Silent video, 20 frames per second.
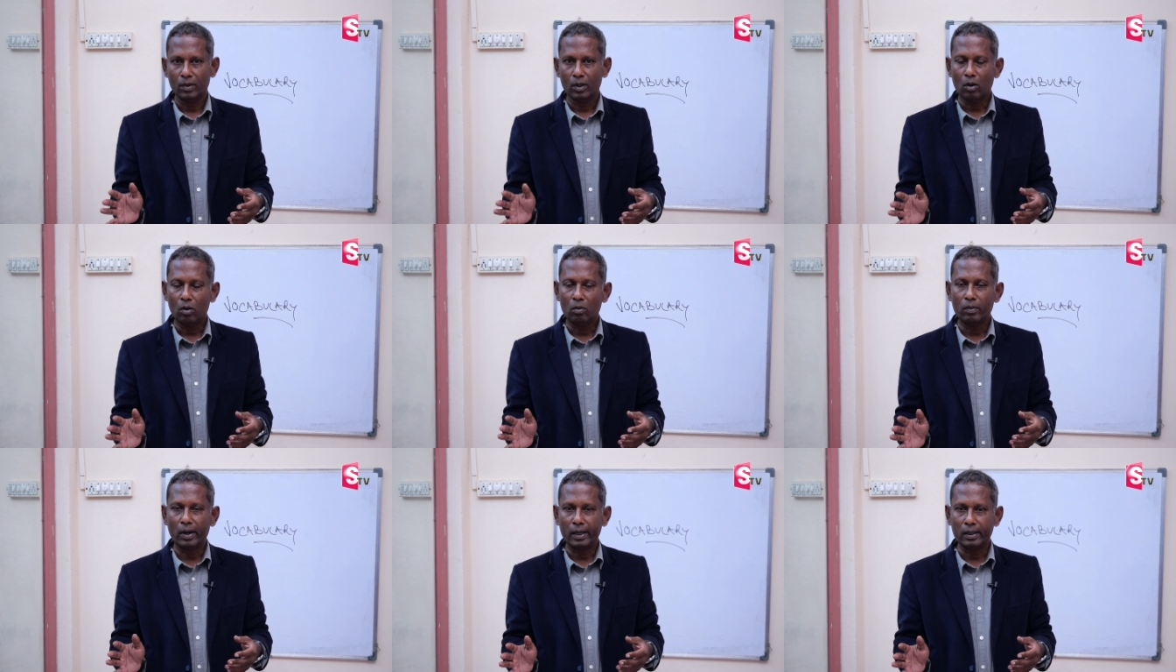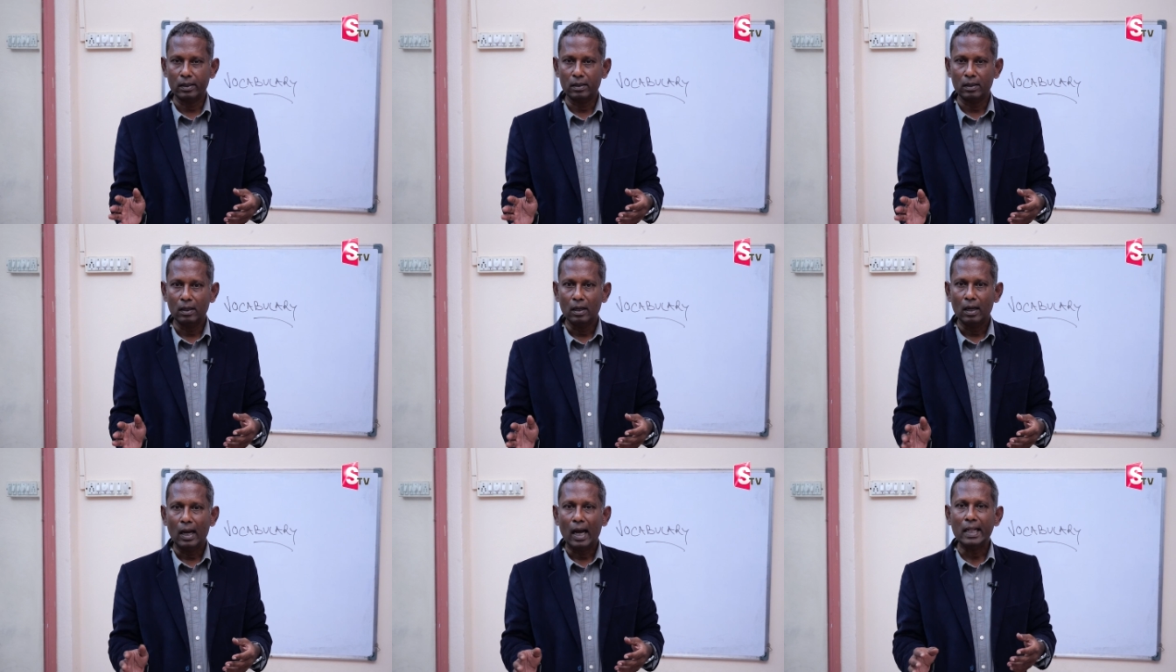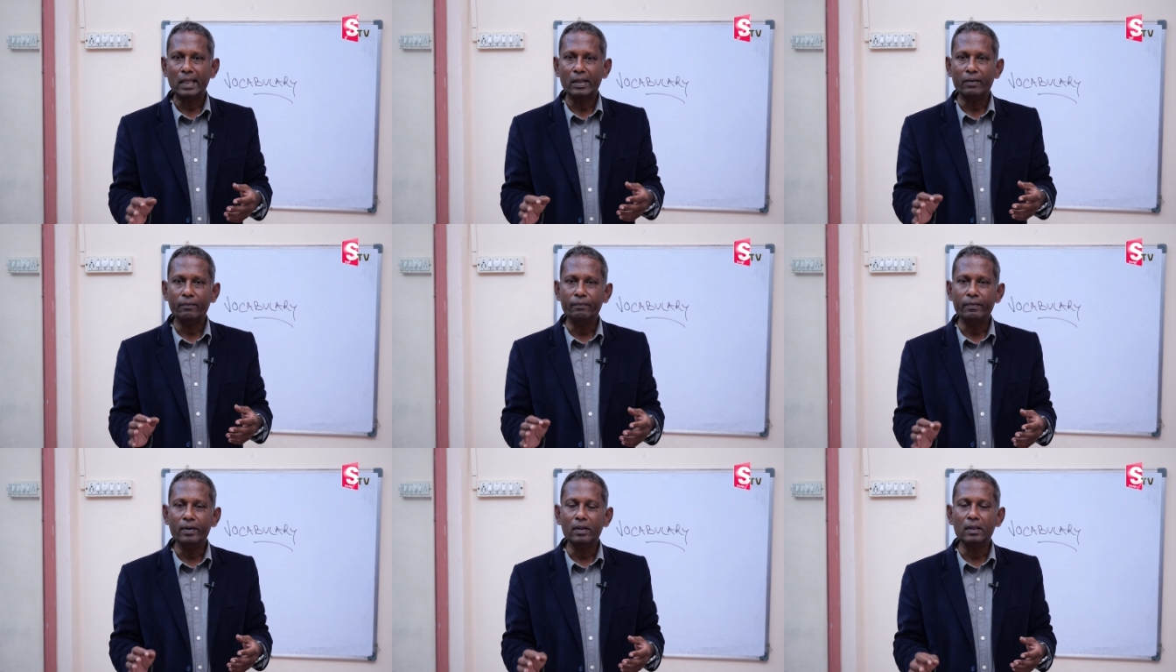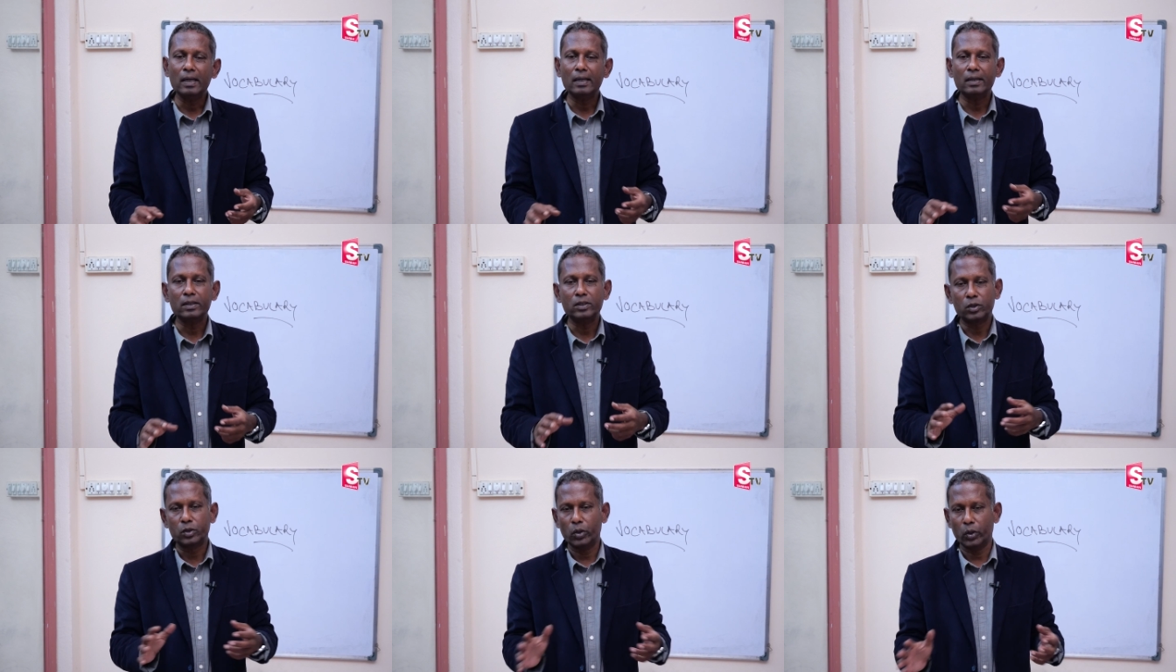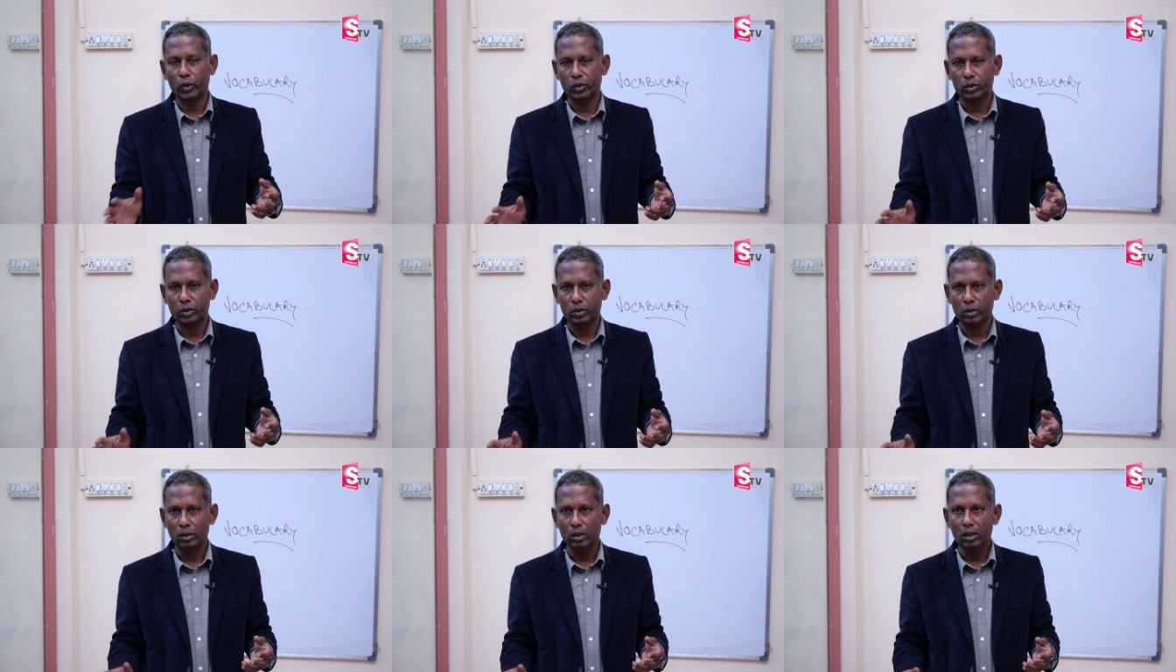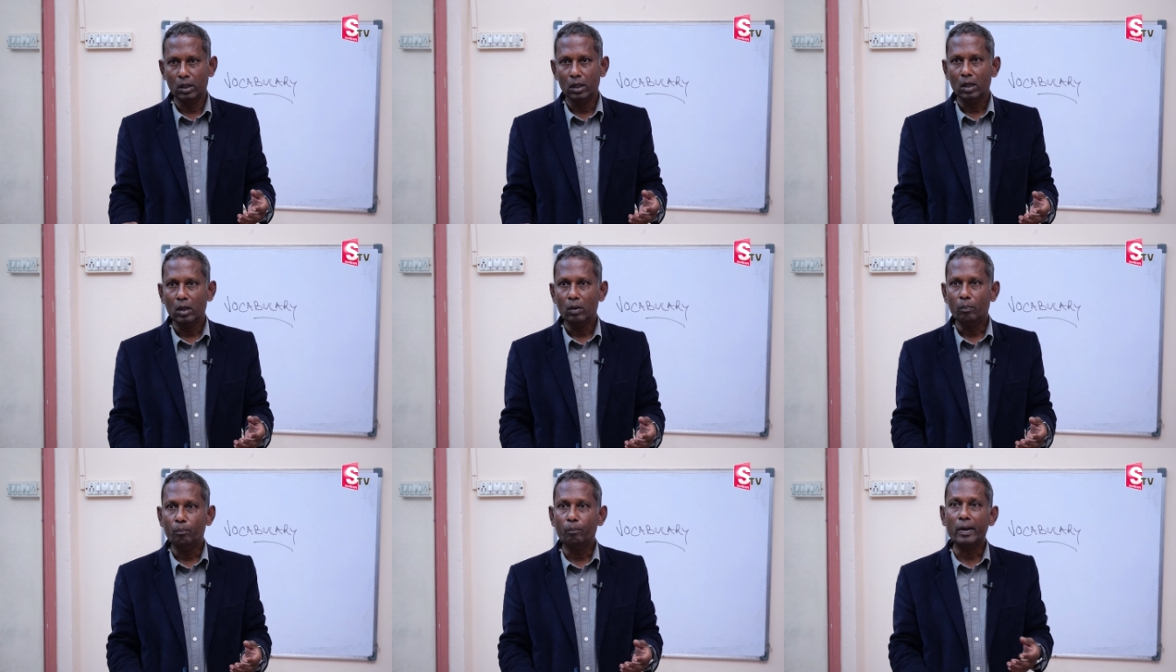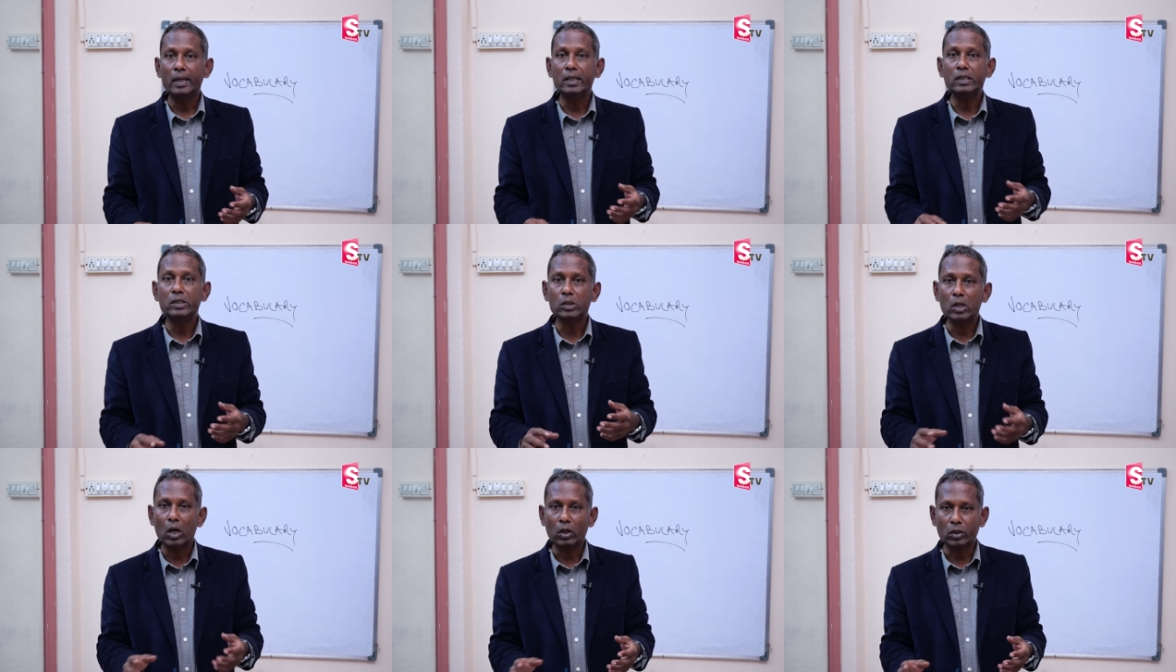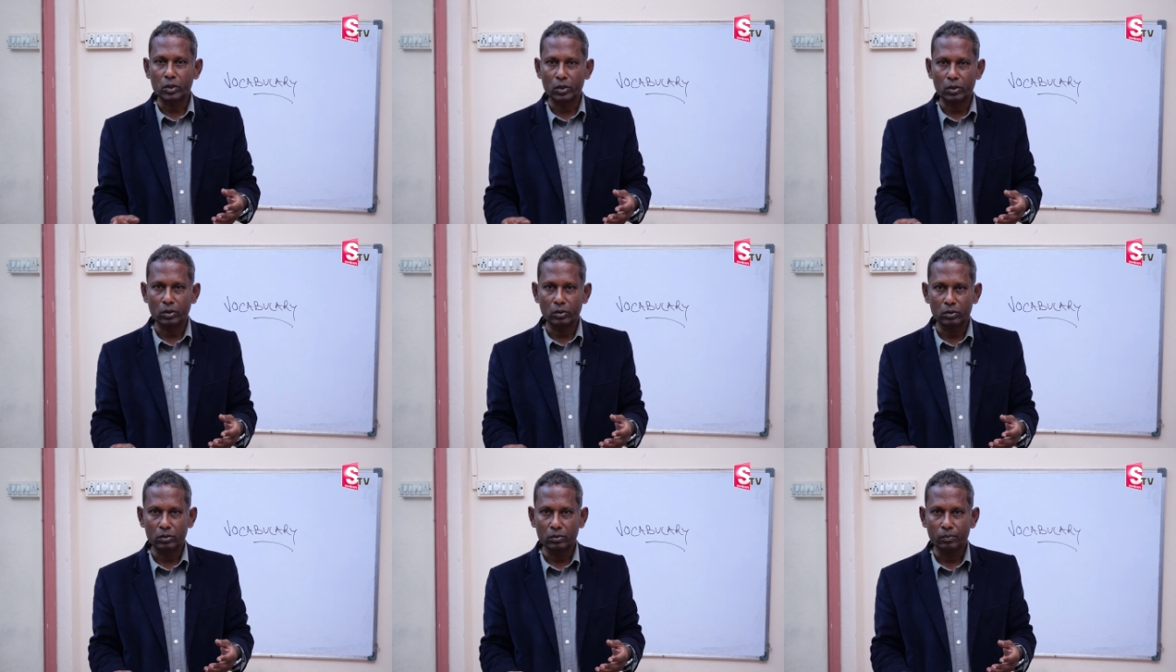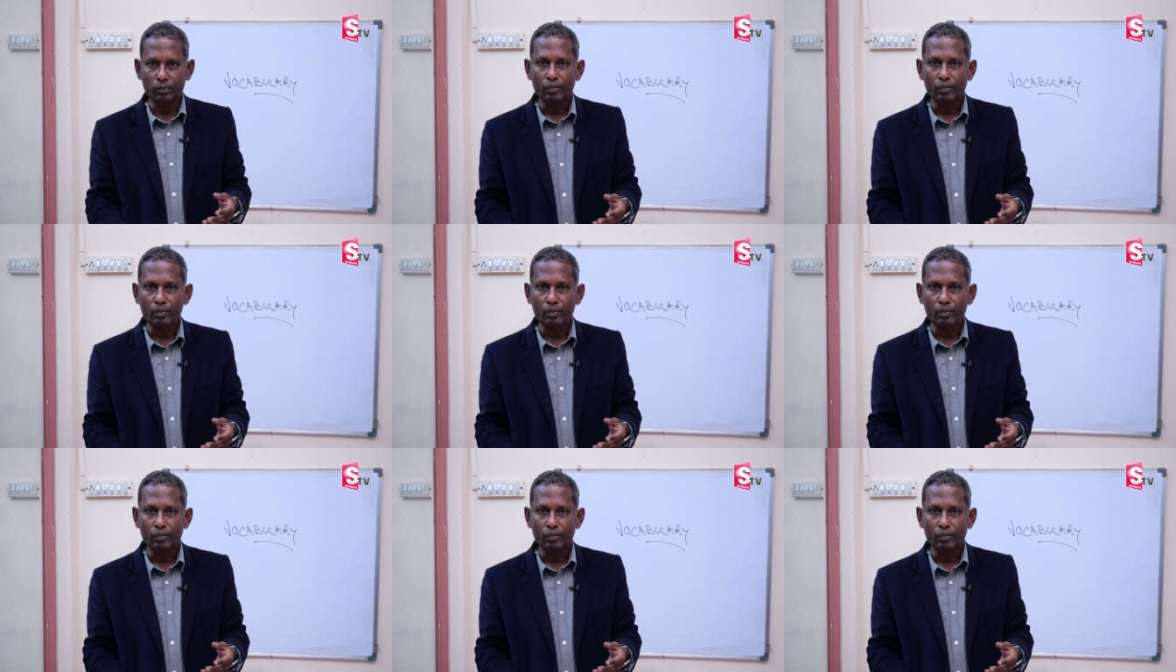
All right. And they feel that it's good, but it's not good.